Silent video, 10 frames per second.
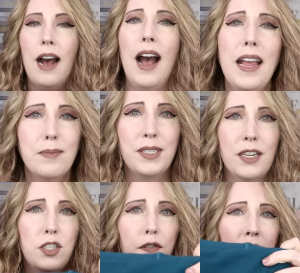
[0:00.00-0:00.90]
I am
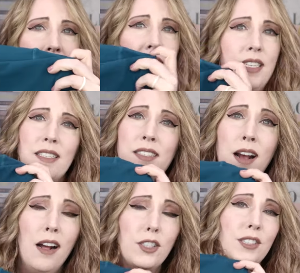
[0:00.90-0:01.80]
such a fan of these. This
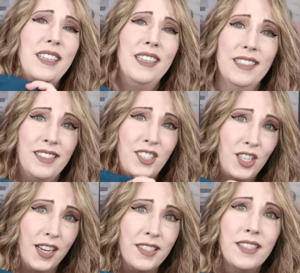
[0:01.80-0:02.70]
color is
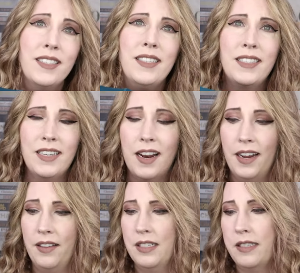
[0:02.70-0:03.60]
just
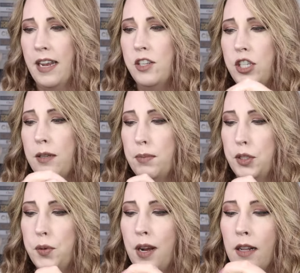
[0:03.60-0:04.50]
stunning, this Aegean
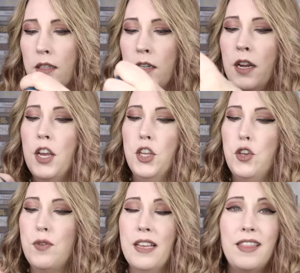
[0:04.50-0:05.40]
Blue color.
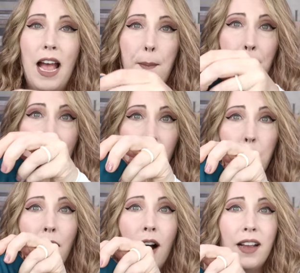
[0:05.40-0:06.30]
You get that back
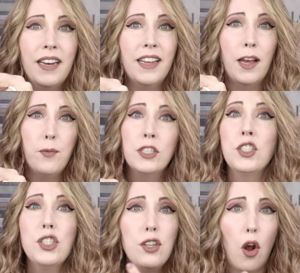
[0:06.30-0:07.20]
pocket again, which
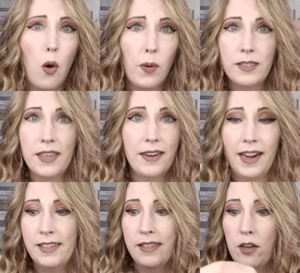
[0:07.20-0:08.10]
is just always a
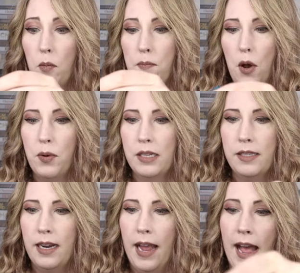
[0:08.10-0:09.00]
nice little bonus
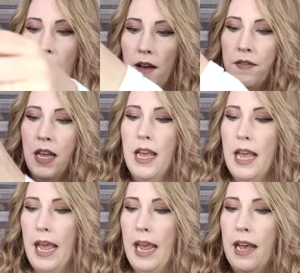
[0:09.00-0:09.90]
to have.
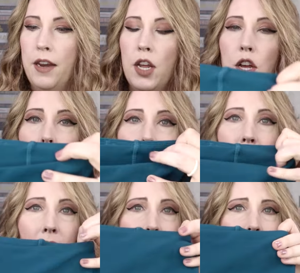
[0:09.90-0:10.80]
And you've
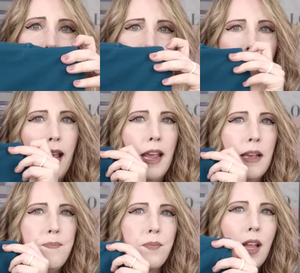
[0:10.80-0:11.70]
got kind of
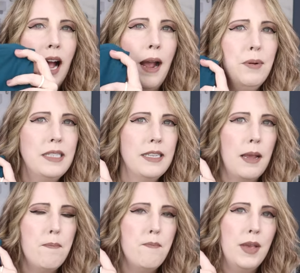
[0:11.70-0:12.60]
a, I would
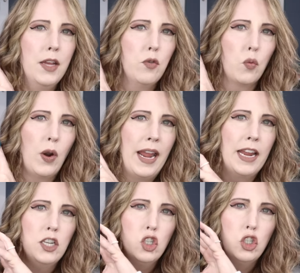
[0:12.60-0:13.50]
say,
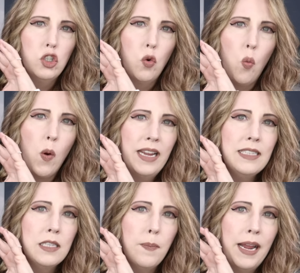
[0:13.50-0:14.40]
mid-range
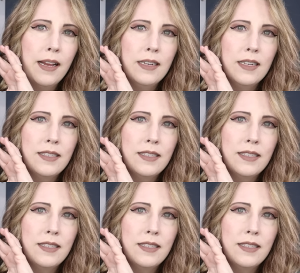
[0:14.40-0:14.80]
waistband